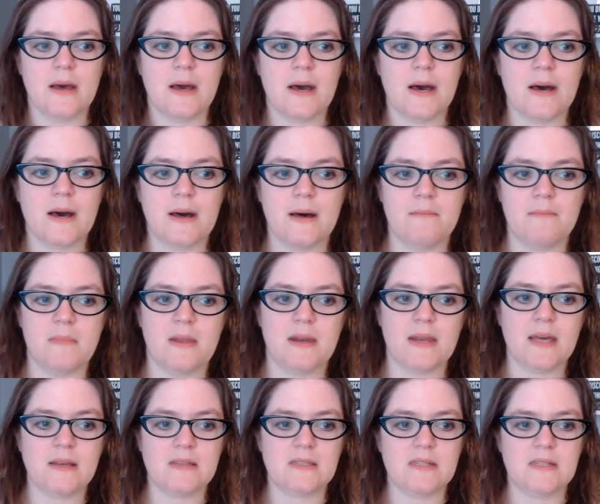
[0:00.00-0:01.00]
Um,
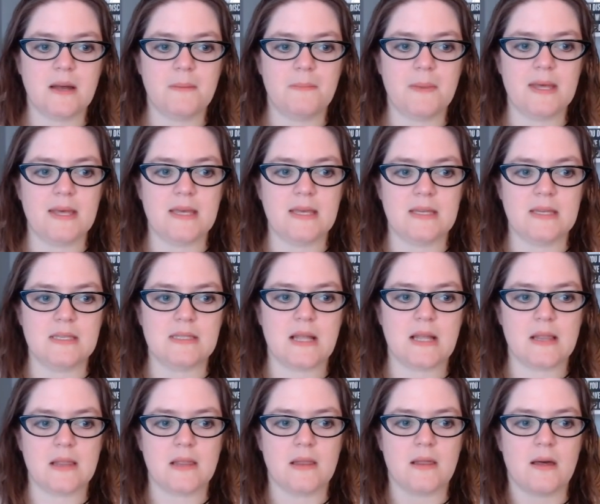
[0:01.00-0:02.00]
next up is
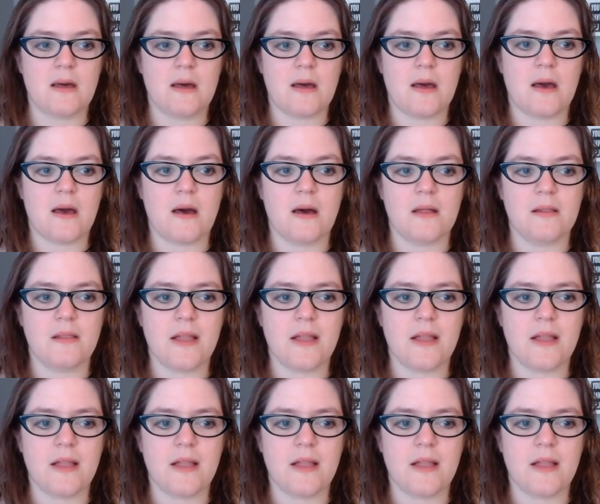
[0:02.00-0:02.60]
uh,